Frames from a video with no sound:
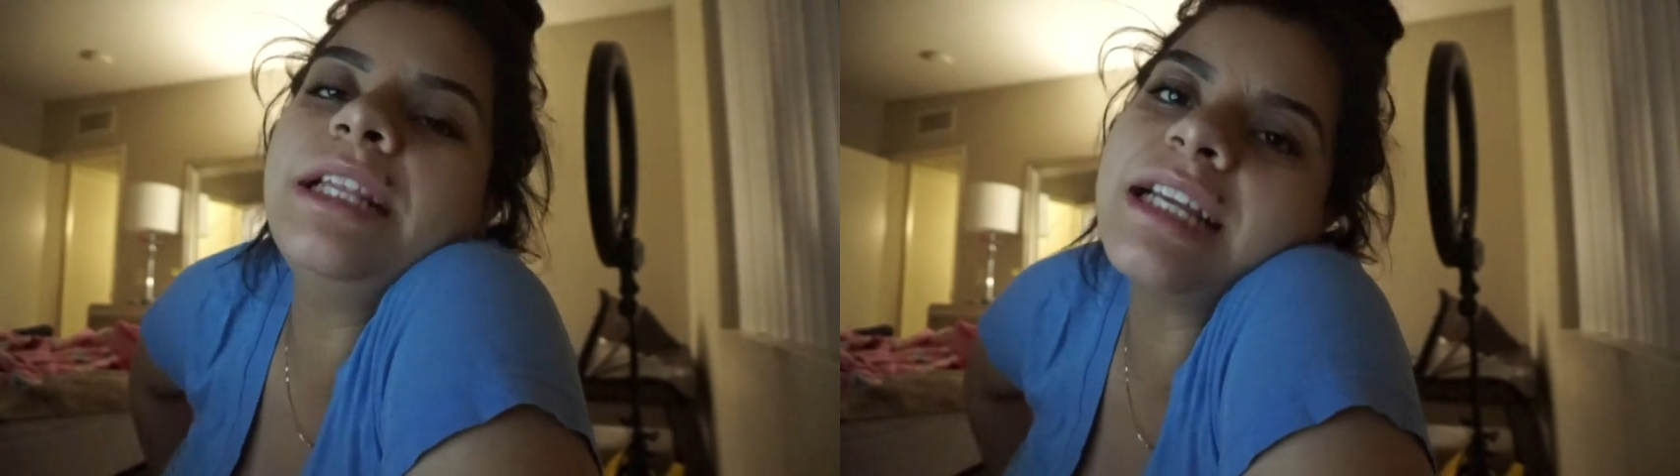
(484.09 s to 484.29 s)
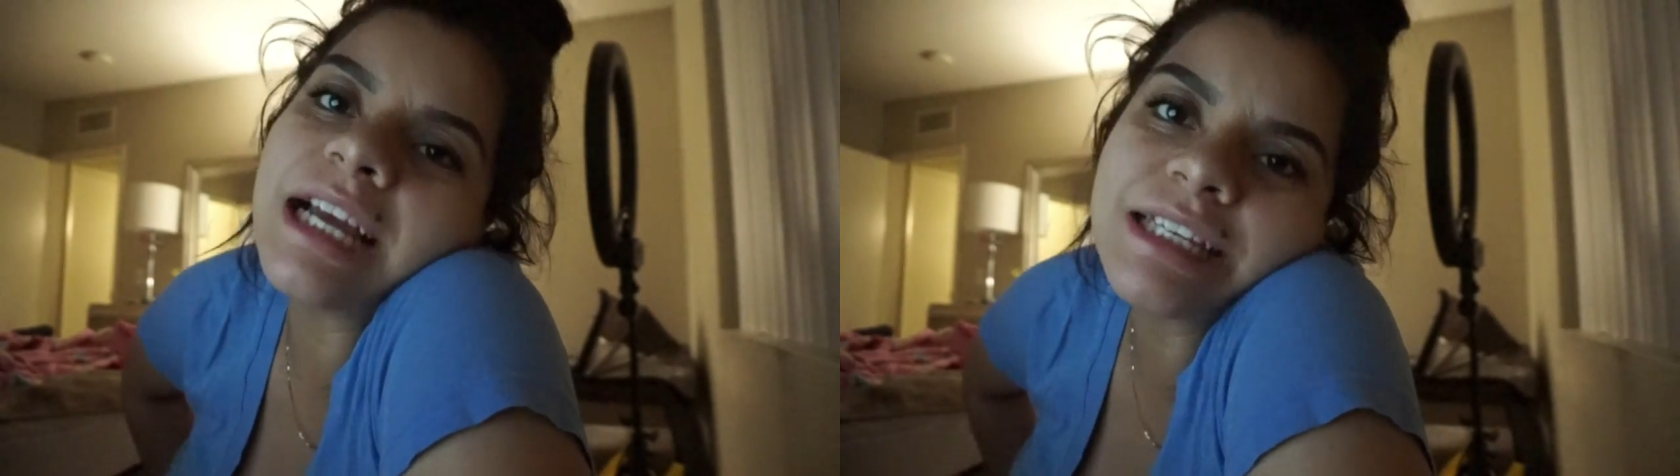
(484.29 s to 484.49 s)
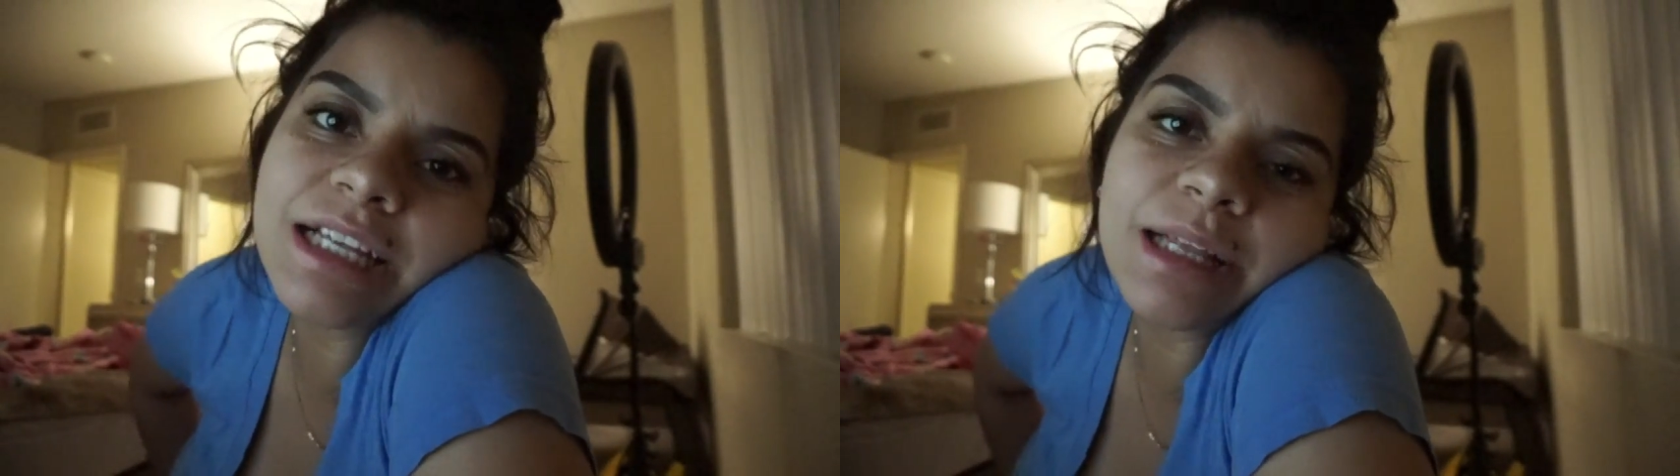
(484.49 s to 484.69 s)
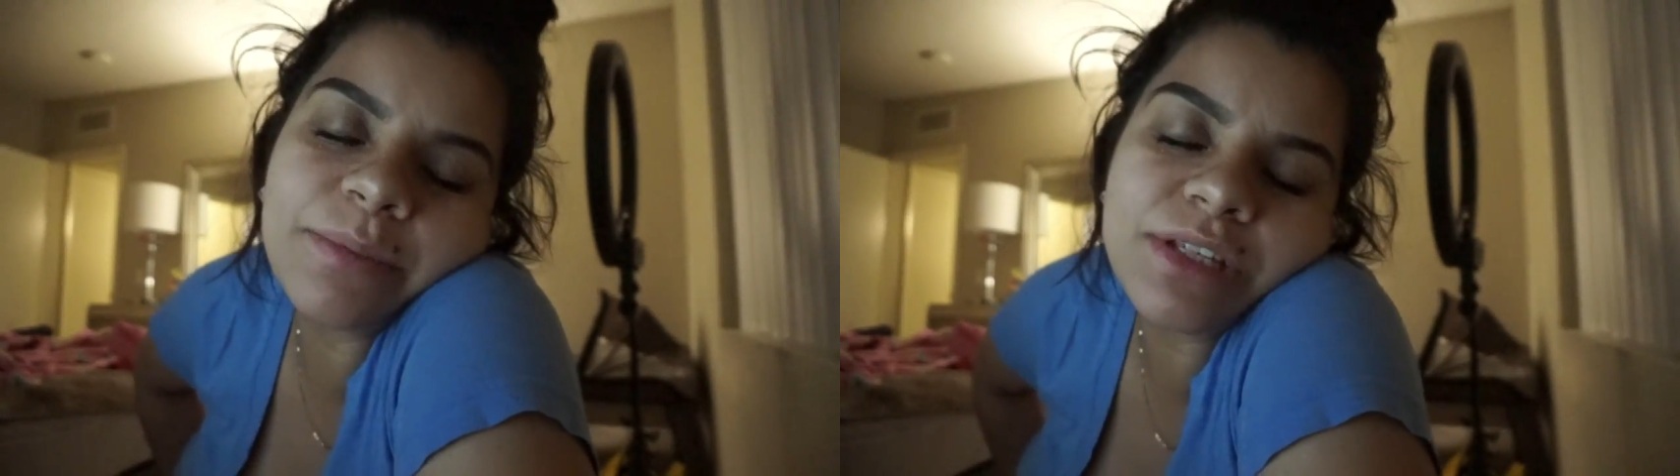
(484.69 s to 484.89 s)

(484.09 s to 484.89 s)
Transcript: the last clip,